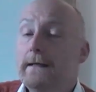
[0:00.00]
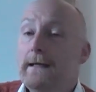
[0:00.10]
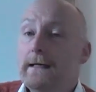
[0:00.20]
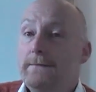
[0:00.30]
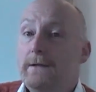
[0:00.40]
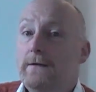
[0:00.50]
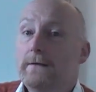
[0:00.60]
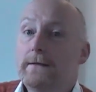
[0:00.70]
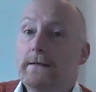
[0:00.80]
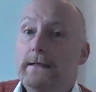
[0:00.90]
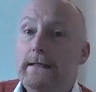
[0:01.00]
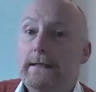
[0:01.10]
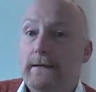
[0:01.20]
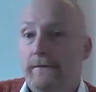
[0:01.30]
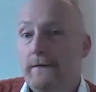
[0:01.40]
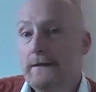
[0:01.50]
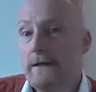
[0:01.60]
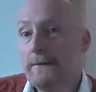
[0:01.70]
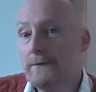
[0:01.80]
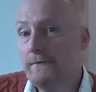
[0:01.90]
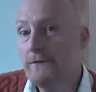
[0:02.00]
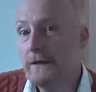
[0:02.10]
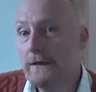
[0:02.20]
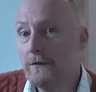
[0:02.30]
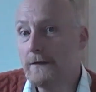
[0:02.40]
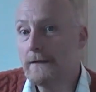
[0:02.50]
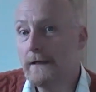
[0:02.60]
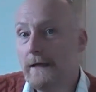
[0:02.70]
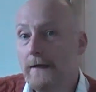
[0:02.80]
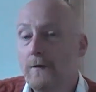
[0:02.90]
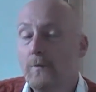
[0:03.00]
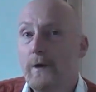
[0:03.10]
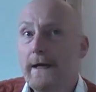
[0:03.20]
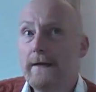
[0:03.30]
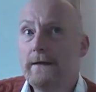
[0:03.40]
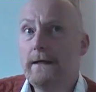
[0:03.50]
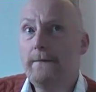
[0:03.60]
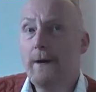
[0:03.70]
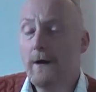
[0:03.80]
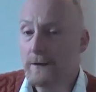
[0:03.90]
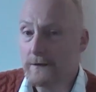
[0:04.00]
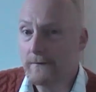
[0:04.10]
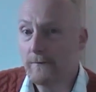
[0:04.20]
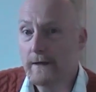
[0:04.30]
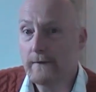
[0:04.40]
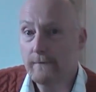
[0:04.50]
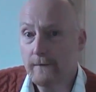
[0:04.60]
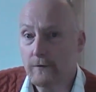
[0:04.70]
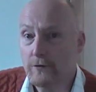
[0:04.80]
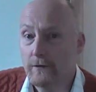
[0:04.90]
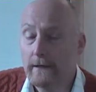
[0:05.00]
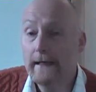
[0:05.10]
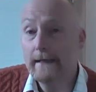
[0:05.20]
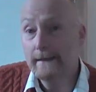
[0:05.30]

That's because the different types of changes in the way the parts of the brain function